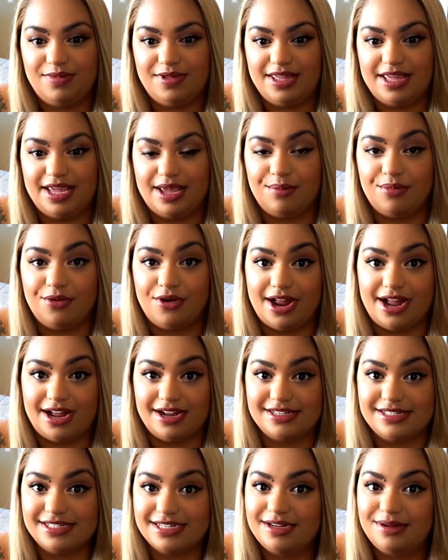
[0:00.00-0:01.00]
get
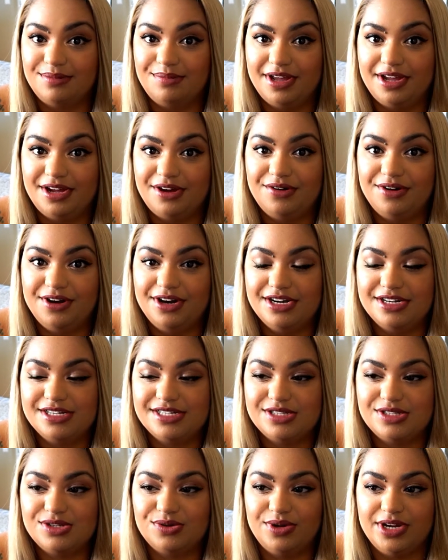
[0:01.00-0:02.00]
practicum
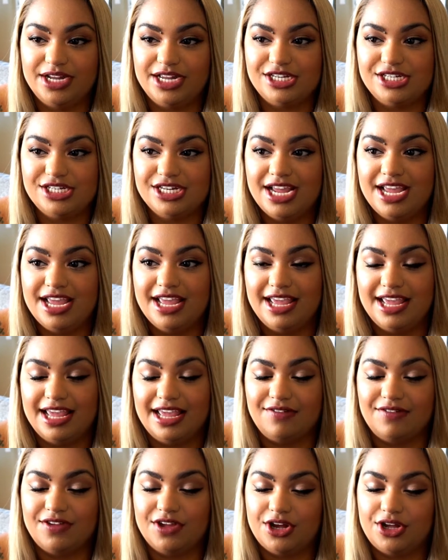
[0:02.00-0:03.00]
hours, which
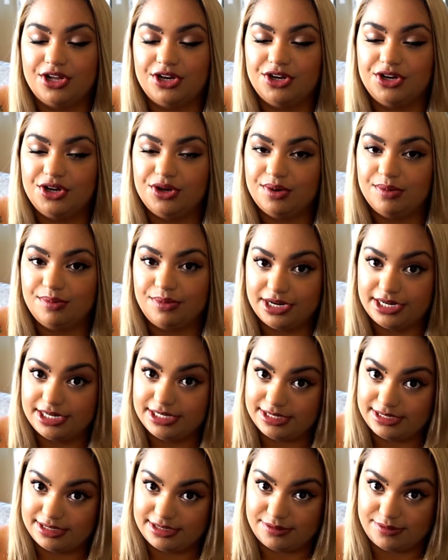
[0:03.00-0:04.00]
if y'all don't know what
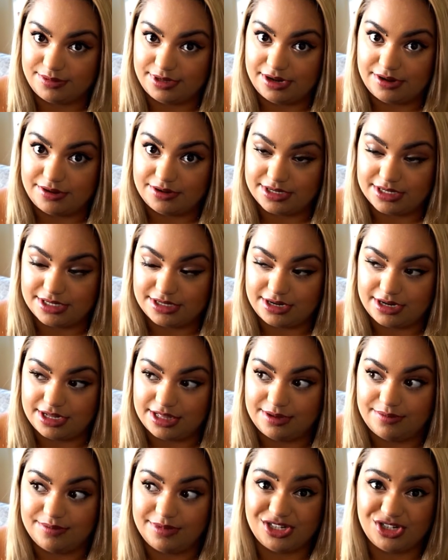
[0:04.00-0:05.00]
practicum hours are,
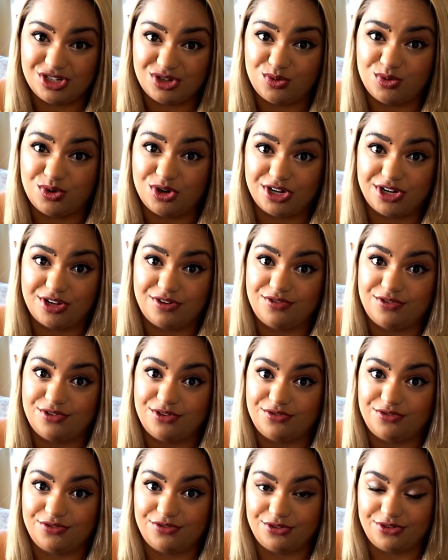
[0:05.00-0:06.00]
that means you're working
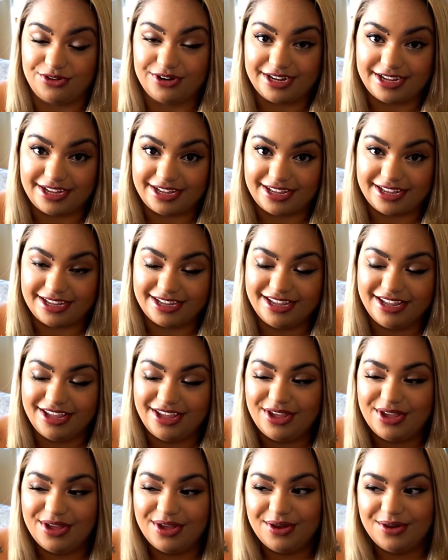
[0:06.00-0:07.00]
for free,
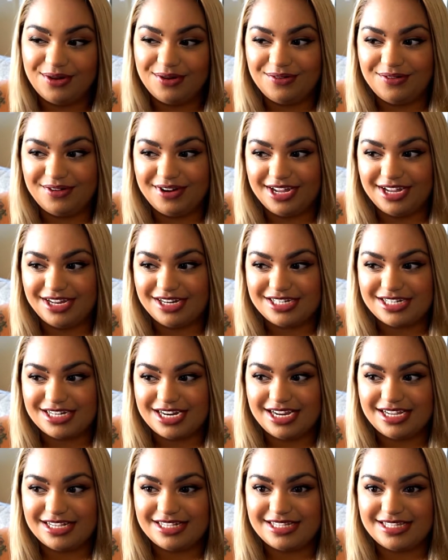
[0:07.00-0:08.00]
which
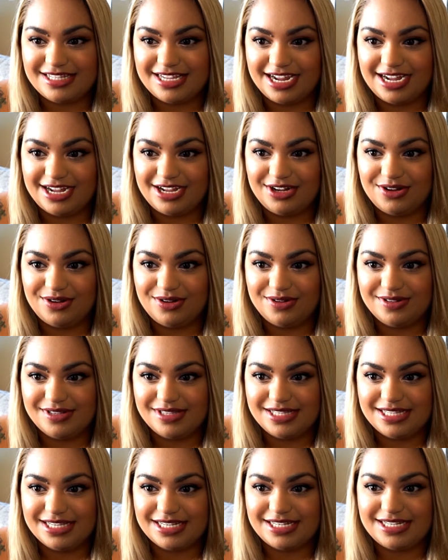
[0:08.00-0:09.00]

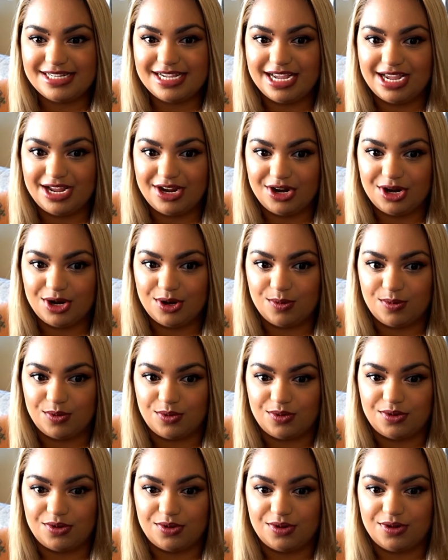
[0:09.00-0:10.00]
sounds
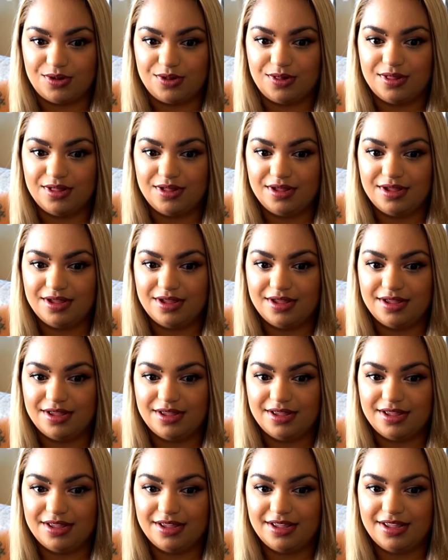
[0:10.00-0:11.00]
terrible,
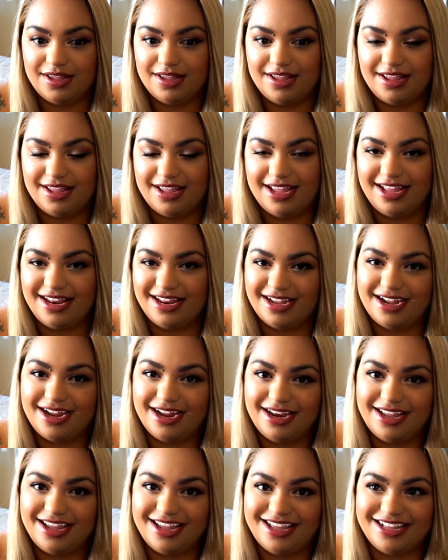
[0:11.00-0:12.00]
and it
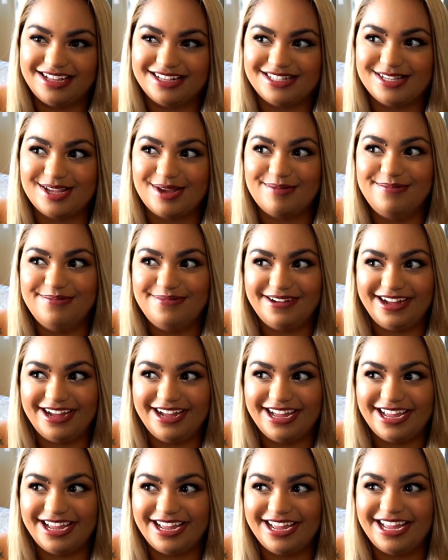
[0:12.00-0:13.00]
kind of is,
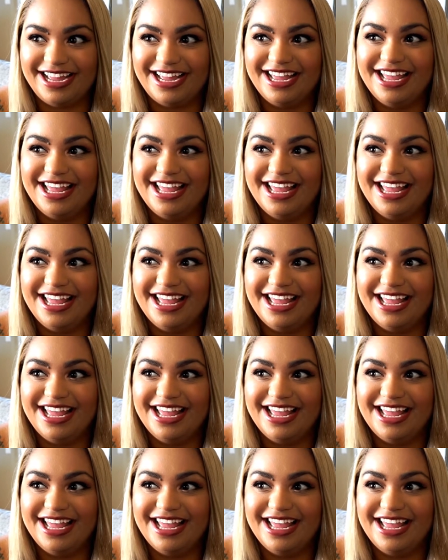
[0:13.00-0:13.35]
but